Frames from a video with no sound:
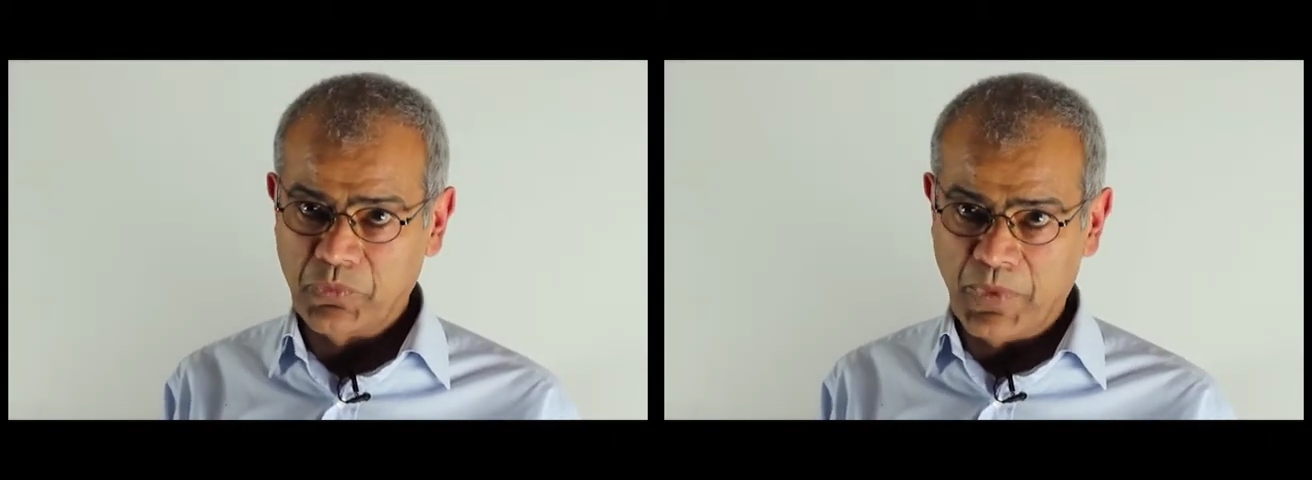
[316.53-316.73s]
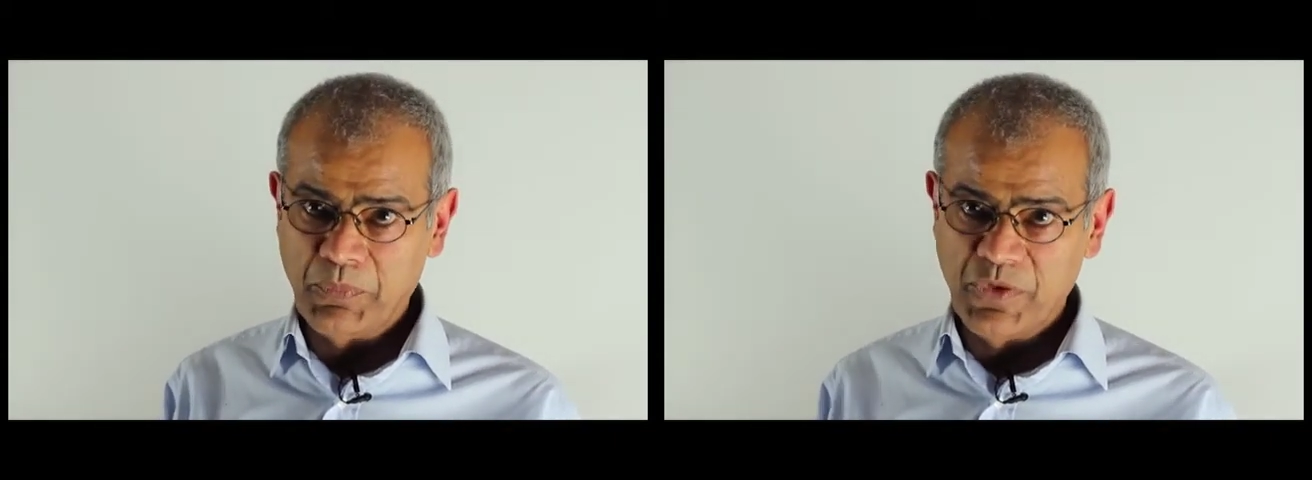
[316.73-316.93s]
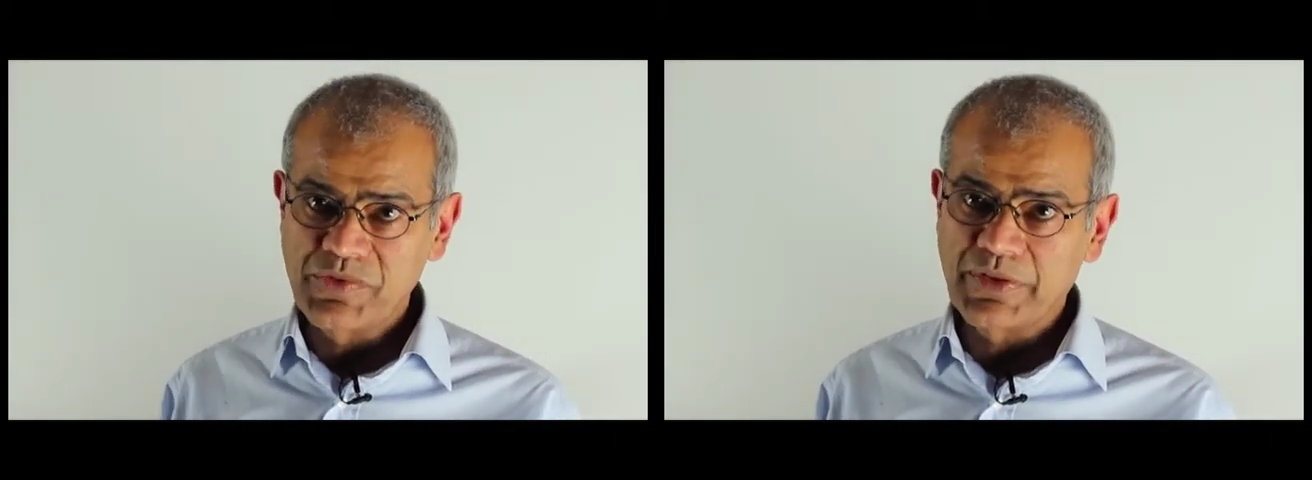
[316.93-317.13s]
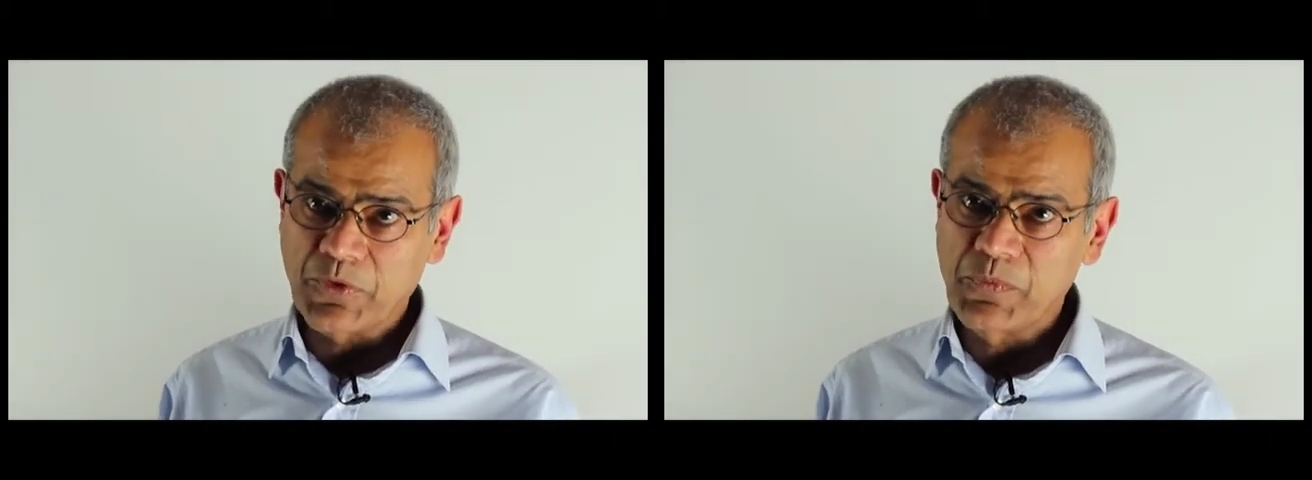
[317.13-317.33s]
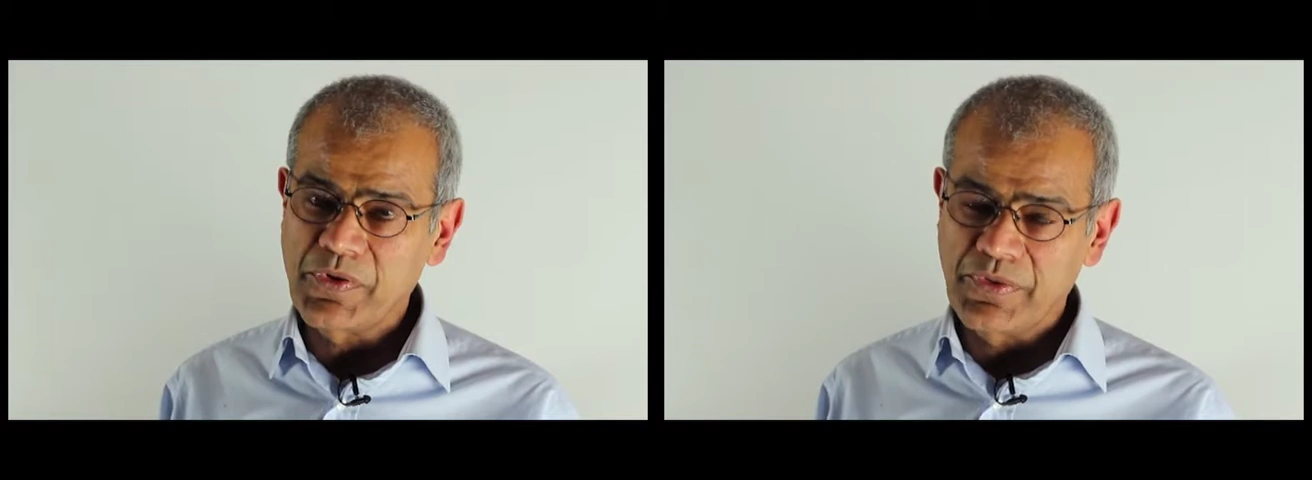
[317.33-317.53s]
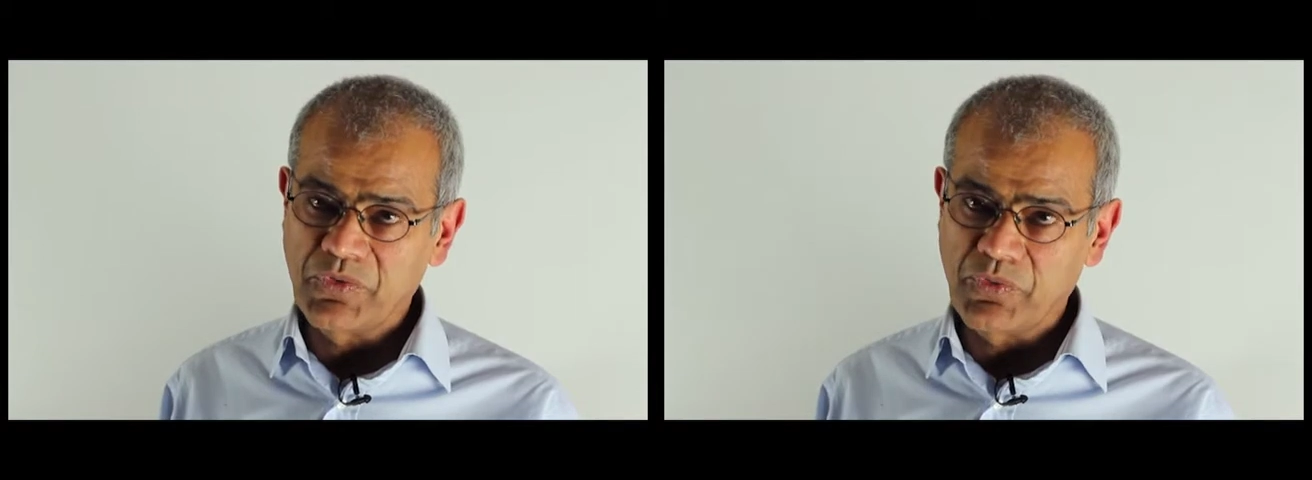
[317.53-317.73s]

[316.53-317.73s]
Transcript: was my personal experience,